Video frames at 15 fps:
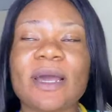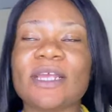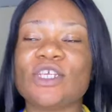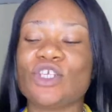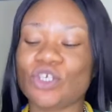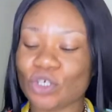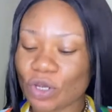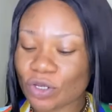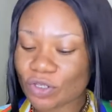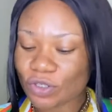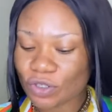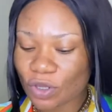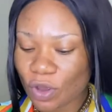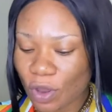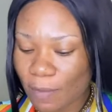I
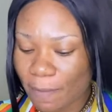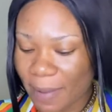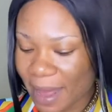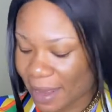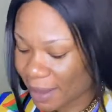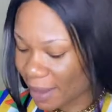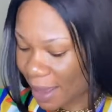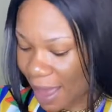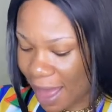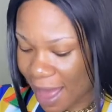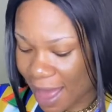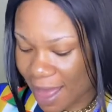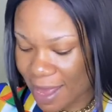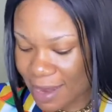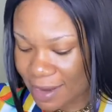just got back
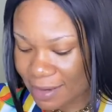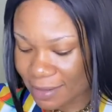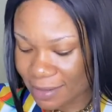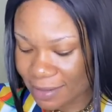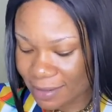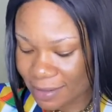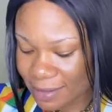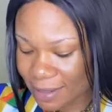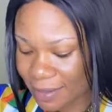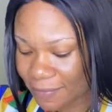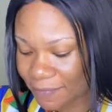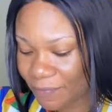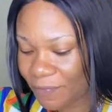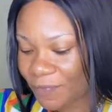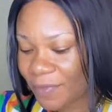and
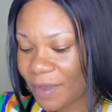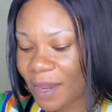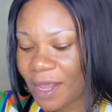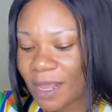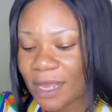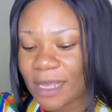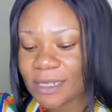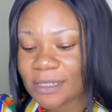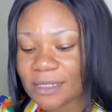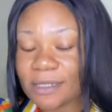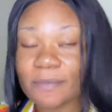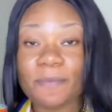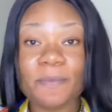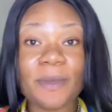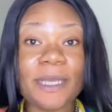
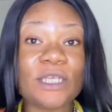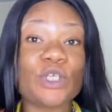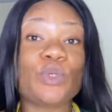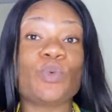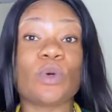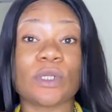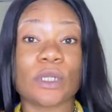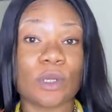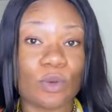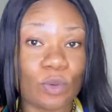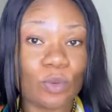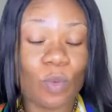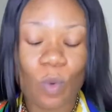the beach was a good